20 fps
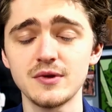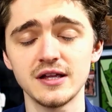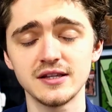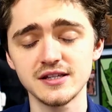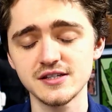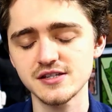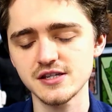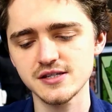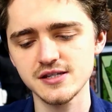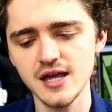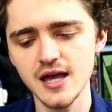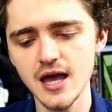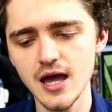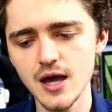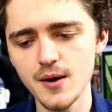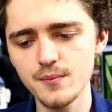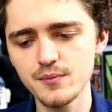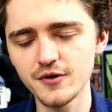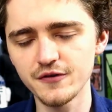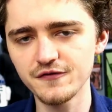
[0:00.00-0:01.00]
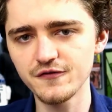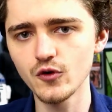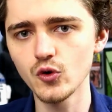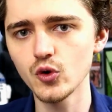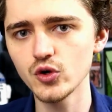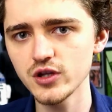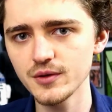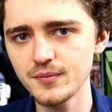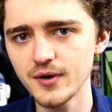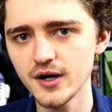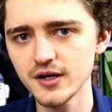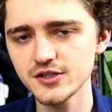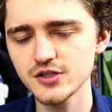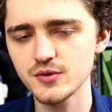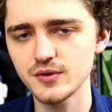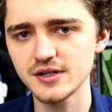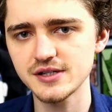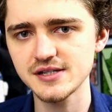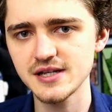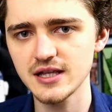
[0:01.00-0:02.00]
And this is before the
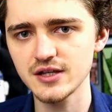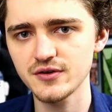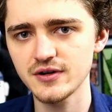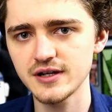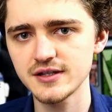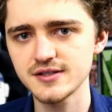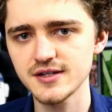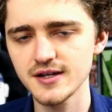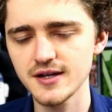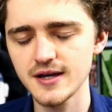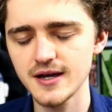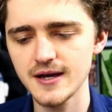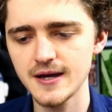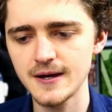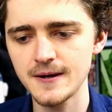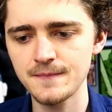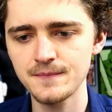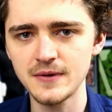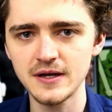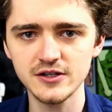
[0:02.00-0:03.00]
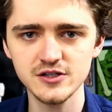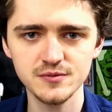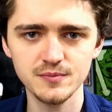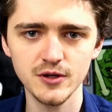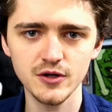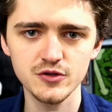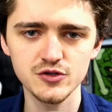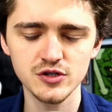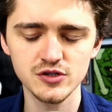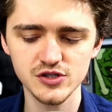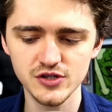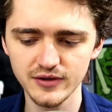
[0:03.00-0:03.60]
particle accelerator um, explosion.